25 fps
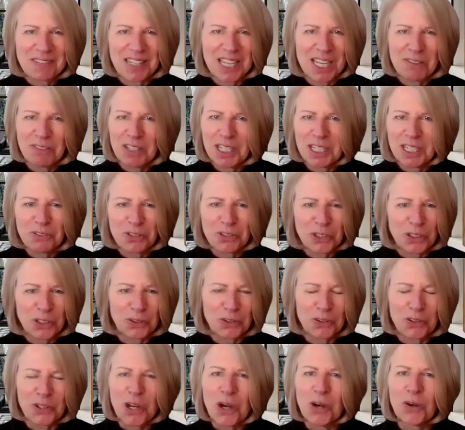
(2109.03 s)
Even if you
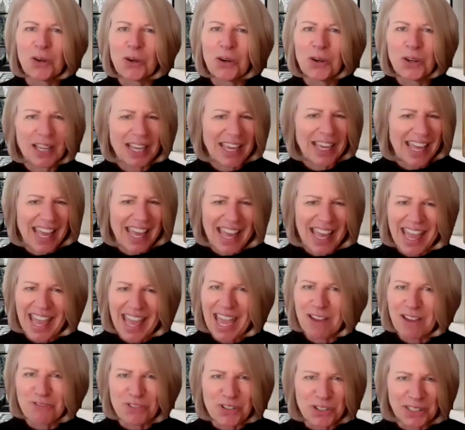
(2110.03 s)
don't know
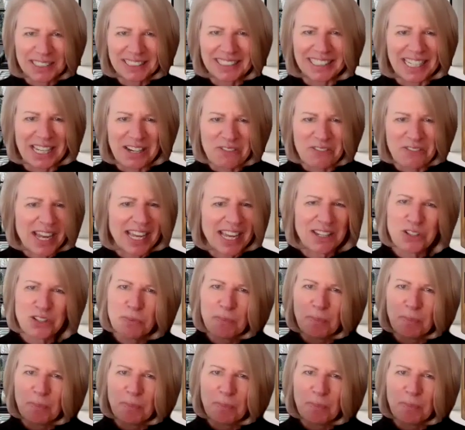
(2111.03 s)
everything, right?